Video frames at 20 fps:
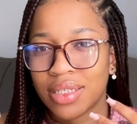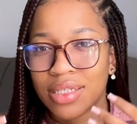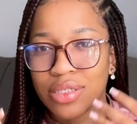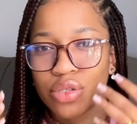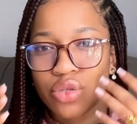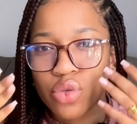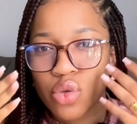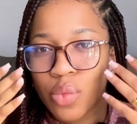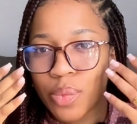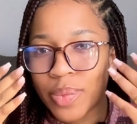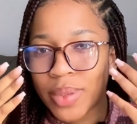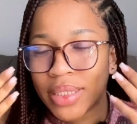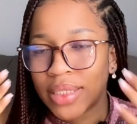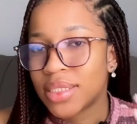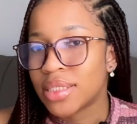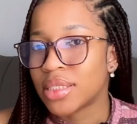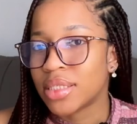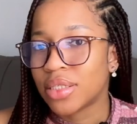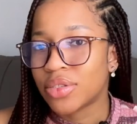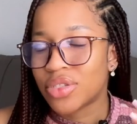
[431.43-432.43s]
it's so
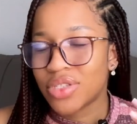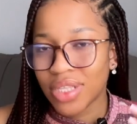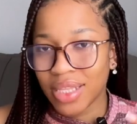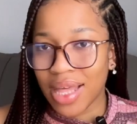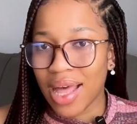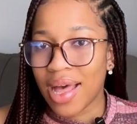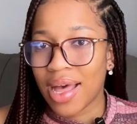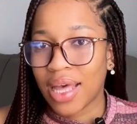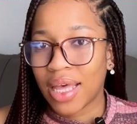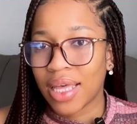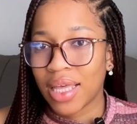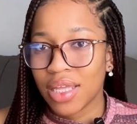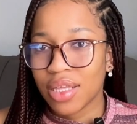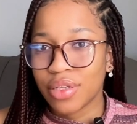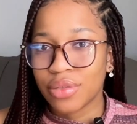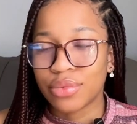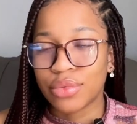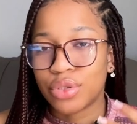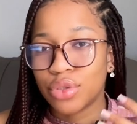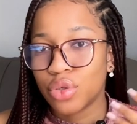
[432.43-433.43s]
pleasing to the eye
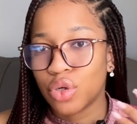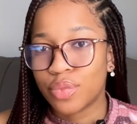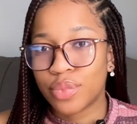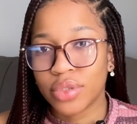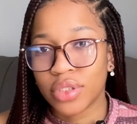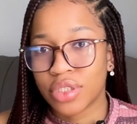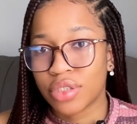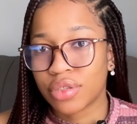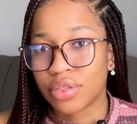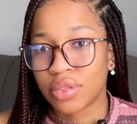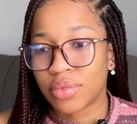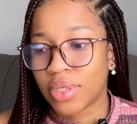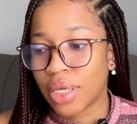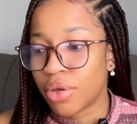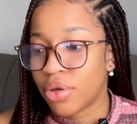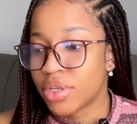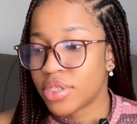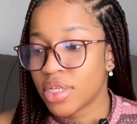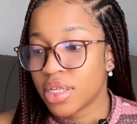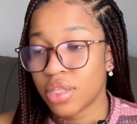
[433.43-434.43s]
once you open the script and
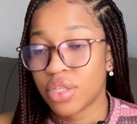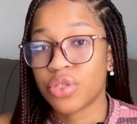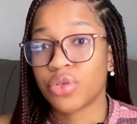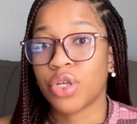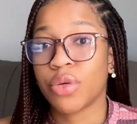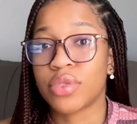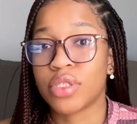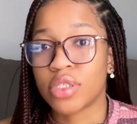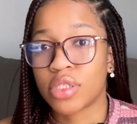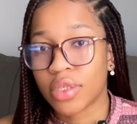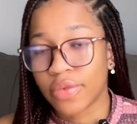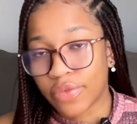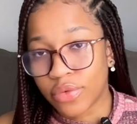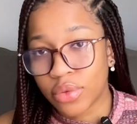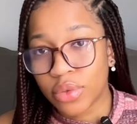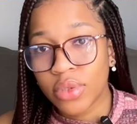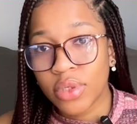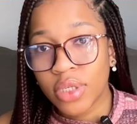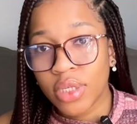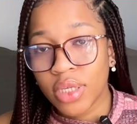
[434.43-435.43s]
you're seeing the script is
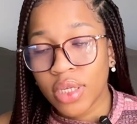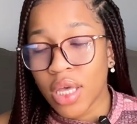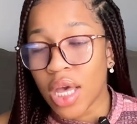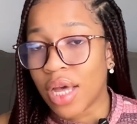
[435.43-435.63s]
full,